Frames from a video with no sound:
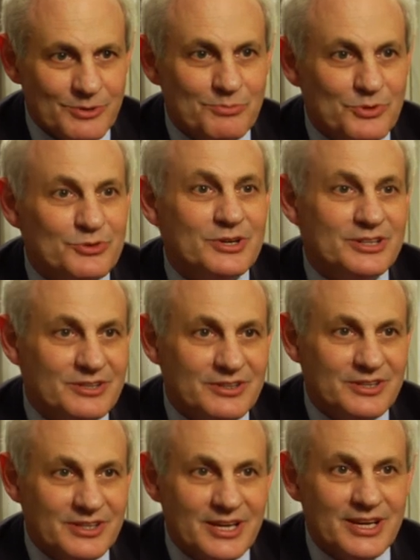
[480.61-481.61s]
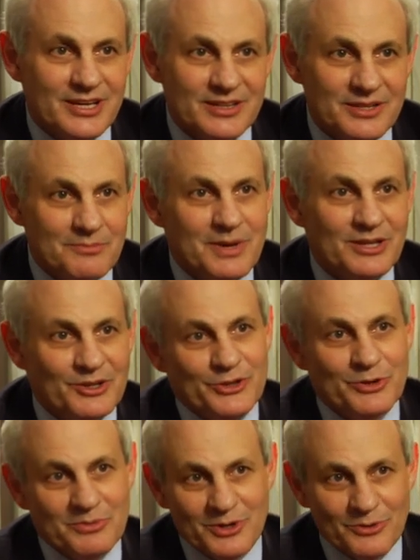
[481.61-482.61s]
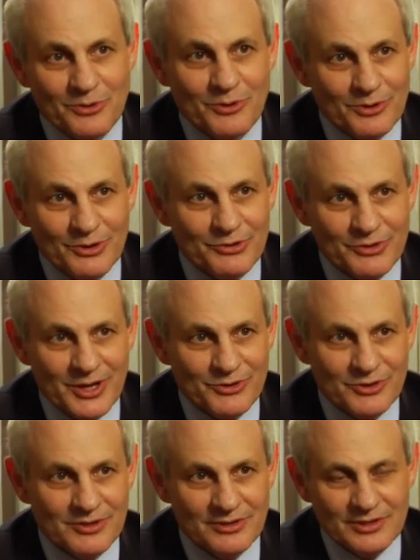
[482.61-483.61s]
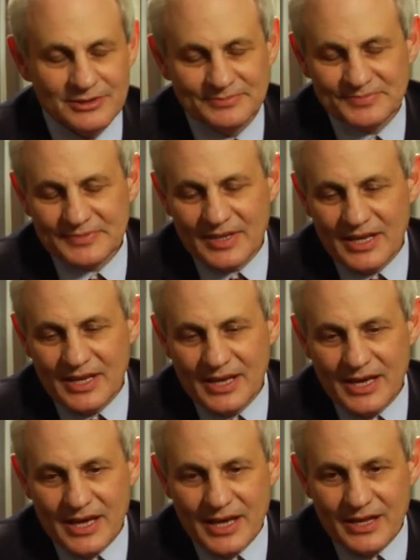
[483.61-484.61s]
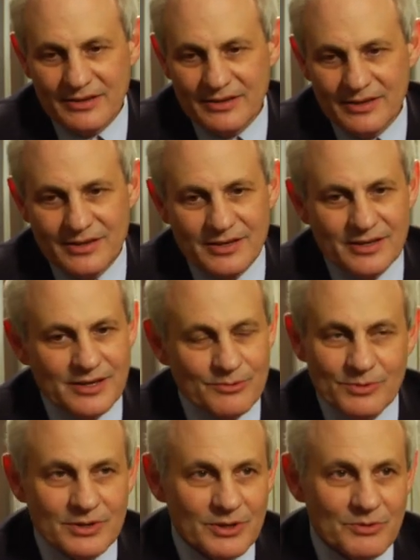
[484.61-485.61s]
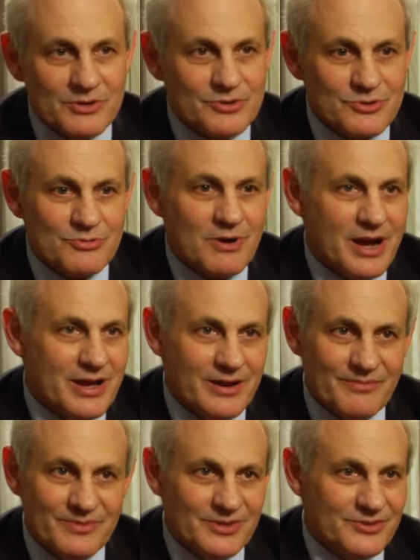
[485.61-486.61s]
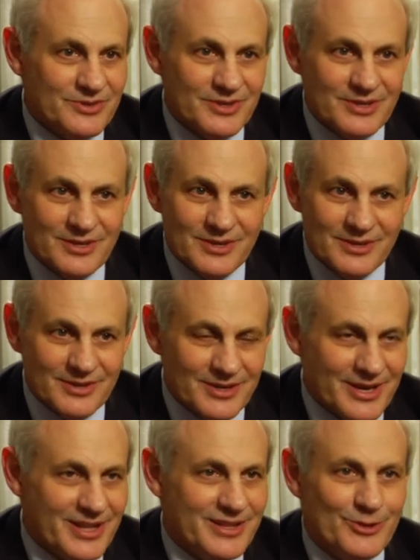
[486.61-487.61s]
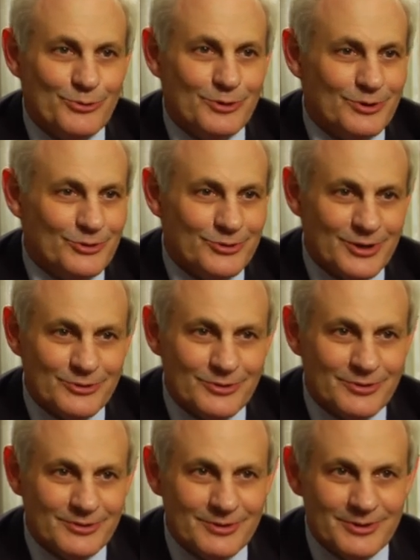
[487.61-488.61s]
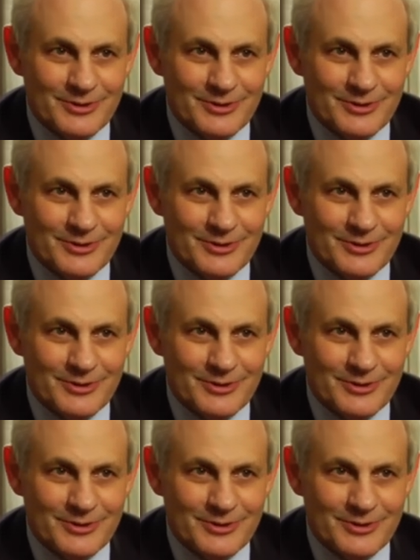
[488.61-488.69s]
were presented today at the melanoma oral session. And it really was a triumph to see in an oral session